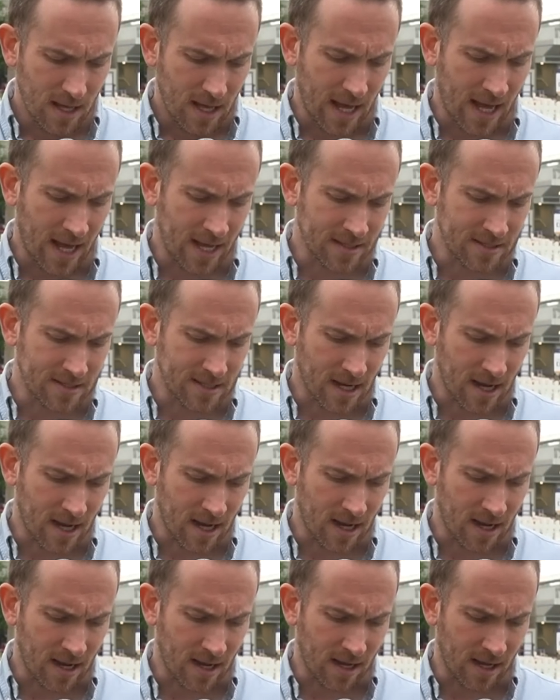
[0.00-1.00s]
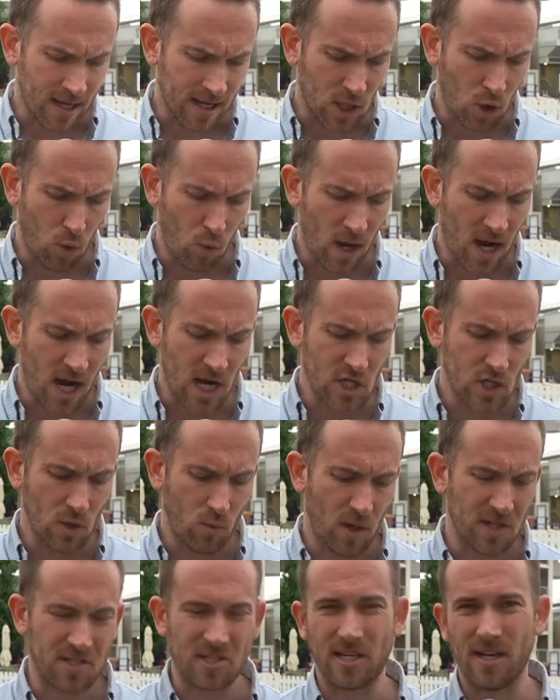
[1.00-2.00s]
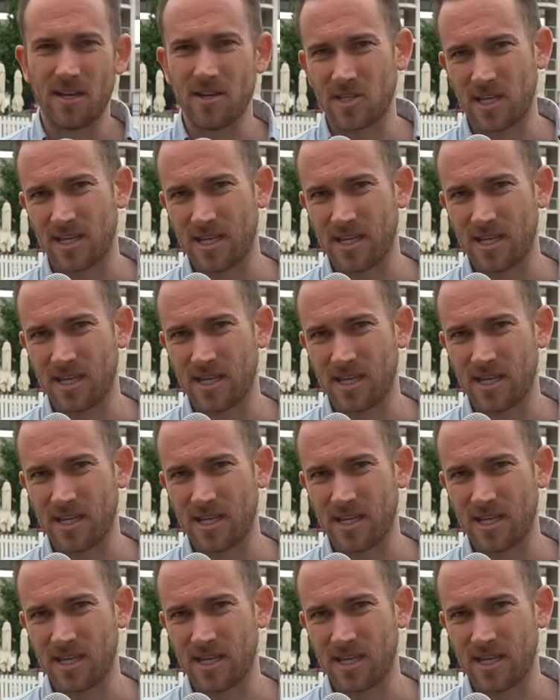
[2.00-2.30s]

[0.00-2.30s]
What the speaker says: And KHAWAJA, once again, is a